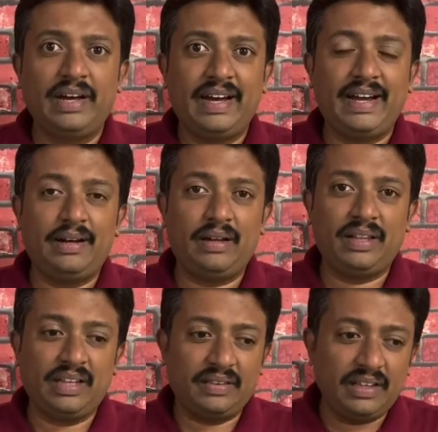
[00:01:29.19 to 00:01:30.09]
and
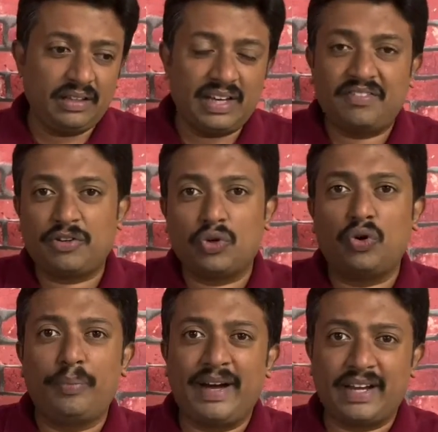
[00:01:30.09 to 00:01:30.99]
they think they have to
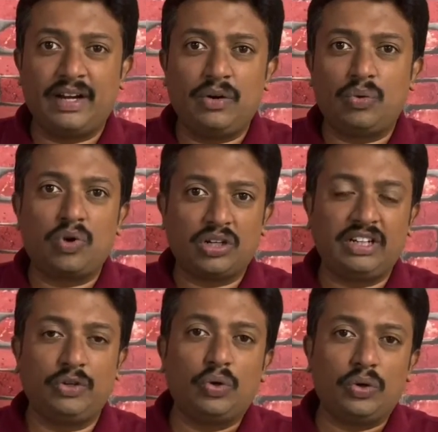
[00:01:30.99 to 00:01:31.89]
go back and know what they
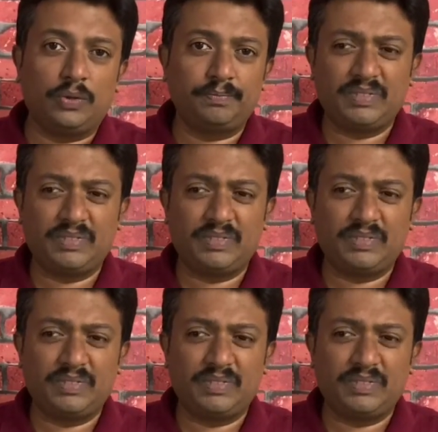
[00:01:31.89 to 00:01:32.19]
don't know.